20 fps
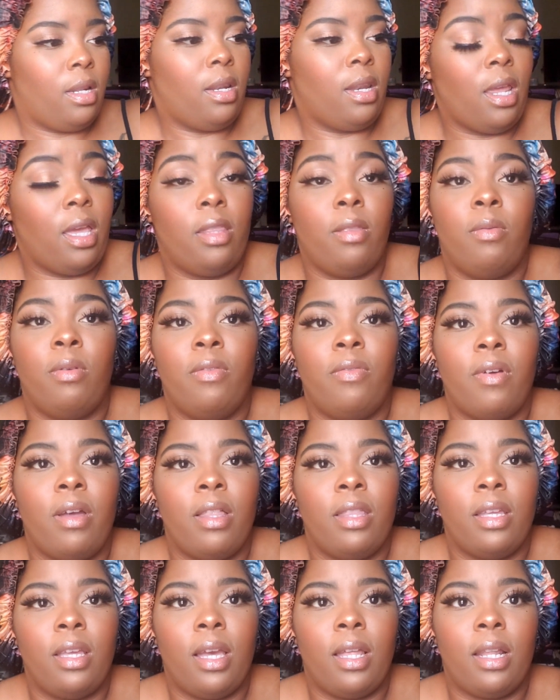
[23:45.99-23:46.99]
Now that we
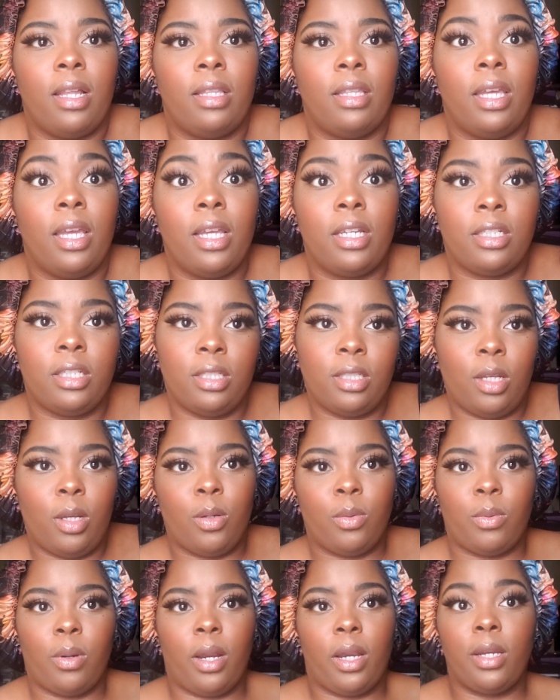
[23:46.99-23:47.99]
finally got our lashes
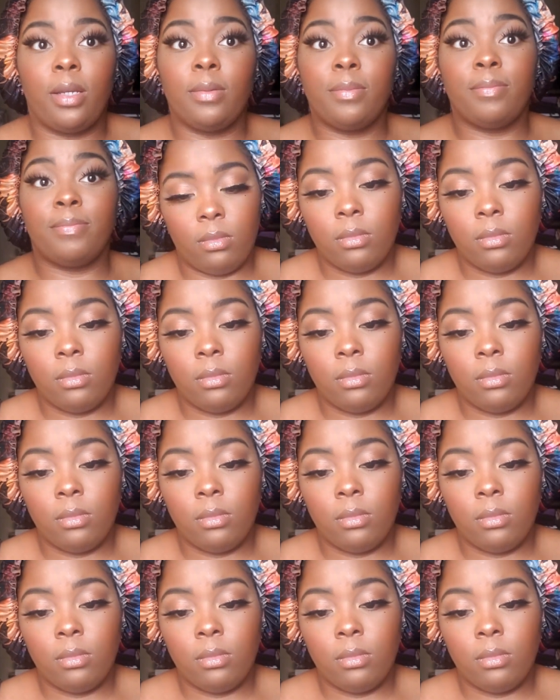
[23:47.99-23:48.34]
on right.